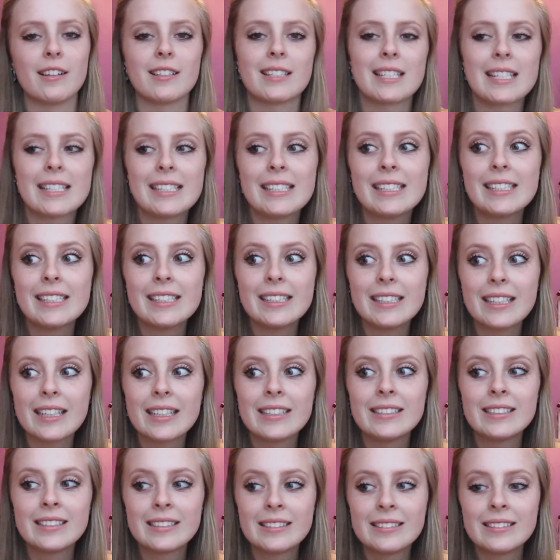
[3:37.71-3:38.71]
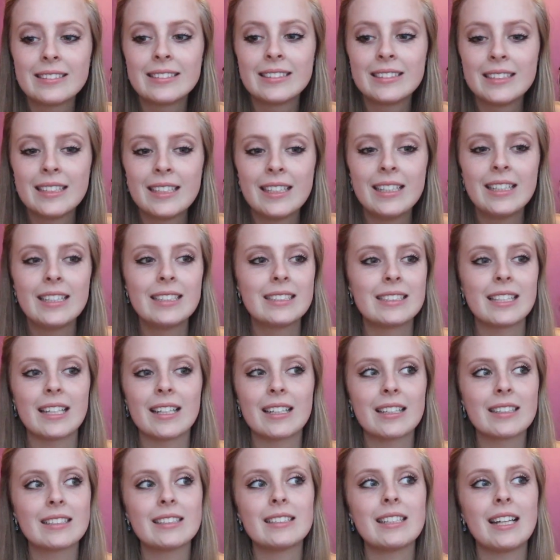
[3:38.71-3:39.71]
I was like, yeah, I know,
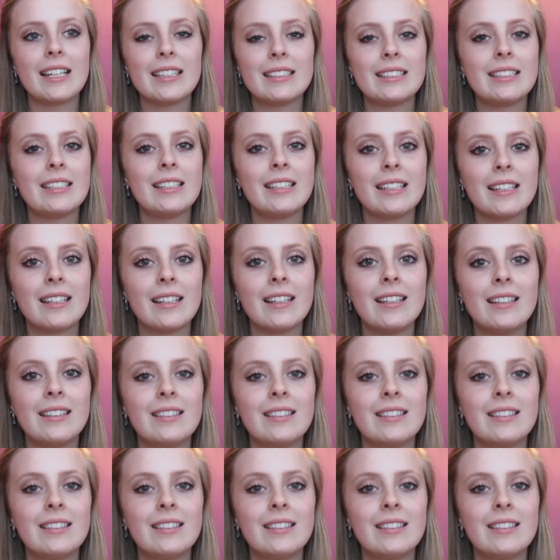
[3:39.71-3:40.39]
not a good idea.